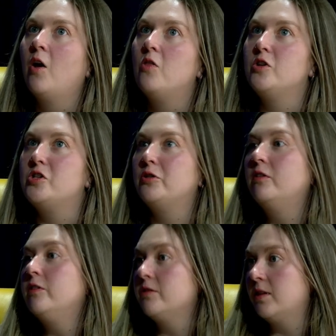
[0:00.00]
the two
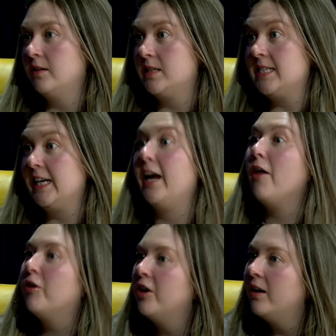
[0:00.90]
of those things
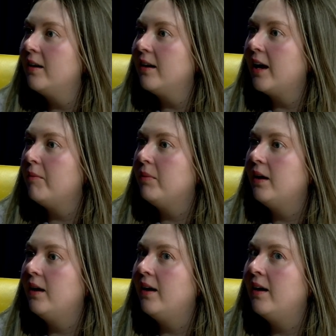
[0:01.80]
together can
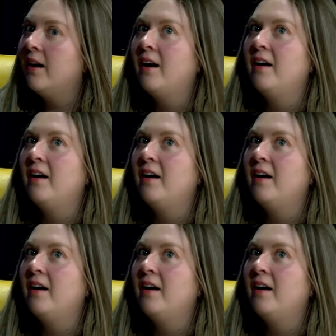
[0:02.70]
be